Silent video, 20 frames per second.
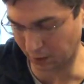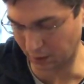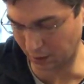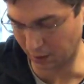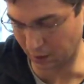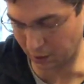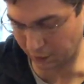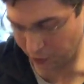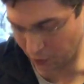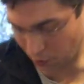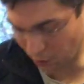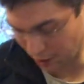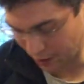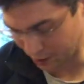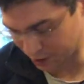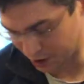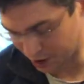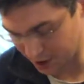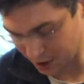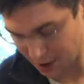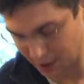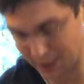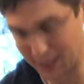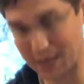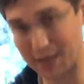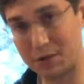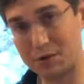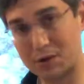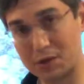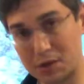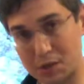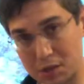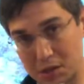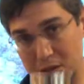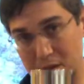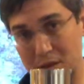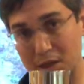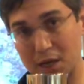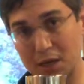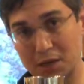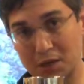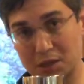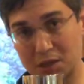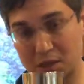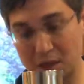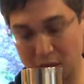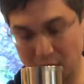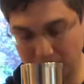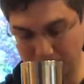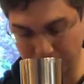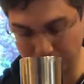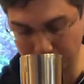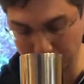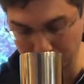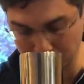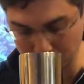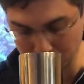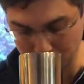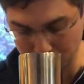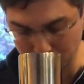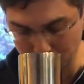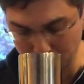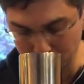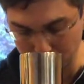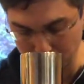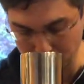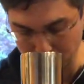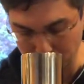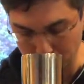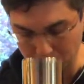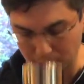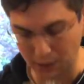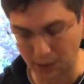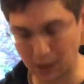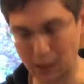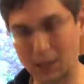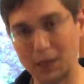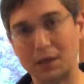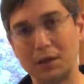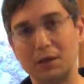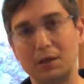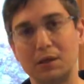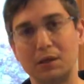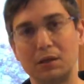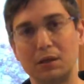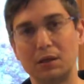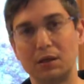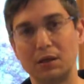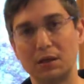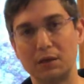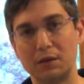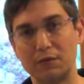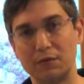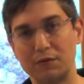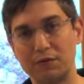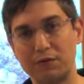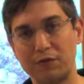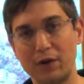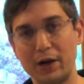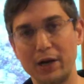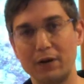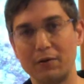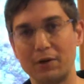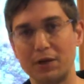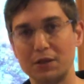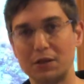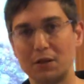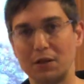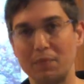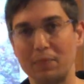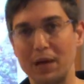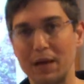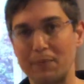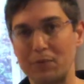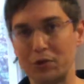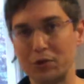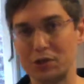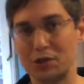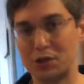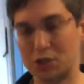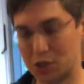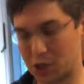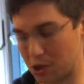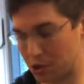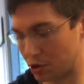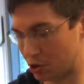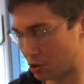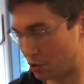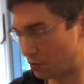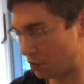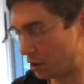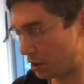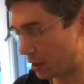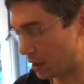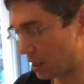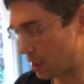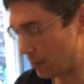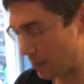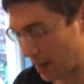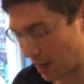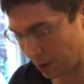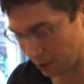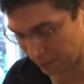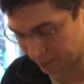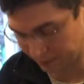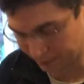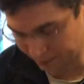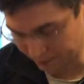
And if you want to see that, you can just take a sniff, and the fragrance of the peppers and the ginger should really come out.